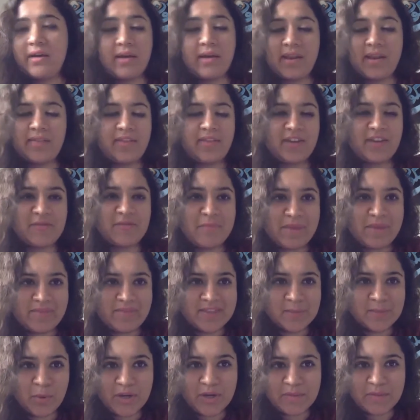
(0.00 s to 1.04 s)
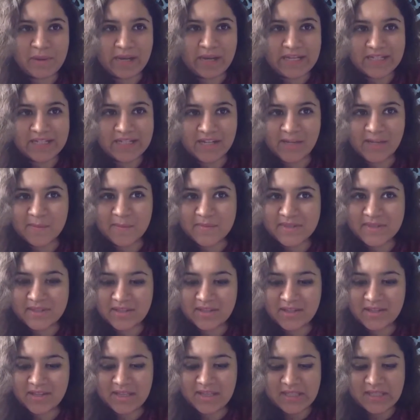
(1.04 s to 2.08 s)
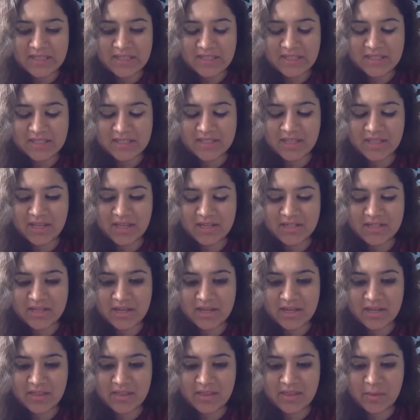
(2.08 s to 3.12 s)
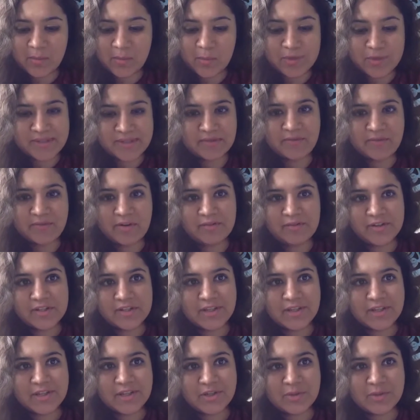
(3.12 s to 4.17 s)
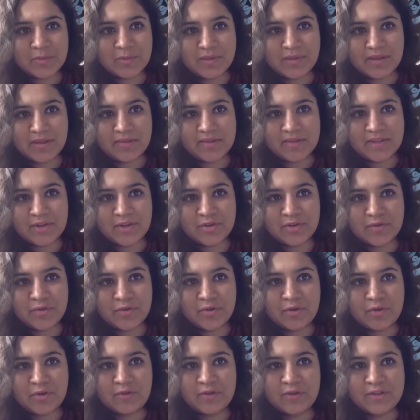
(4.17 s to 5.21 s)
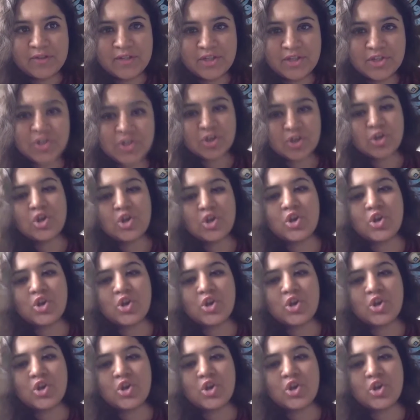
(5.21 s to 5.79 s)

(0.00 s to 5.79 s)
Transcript: and I think I've made this point many times, is that I think more survivors need to be at the center of the conversation,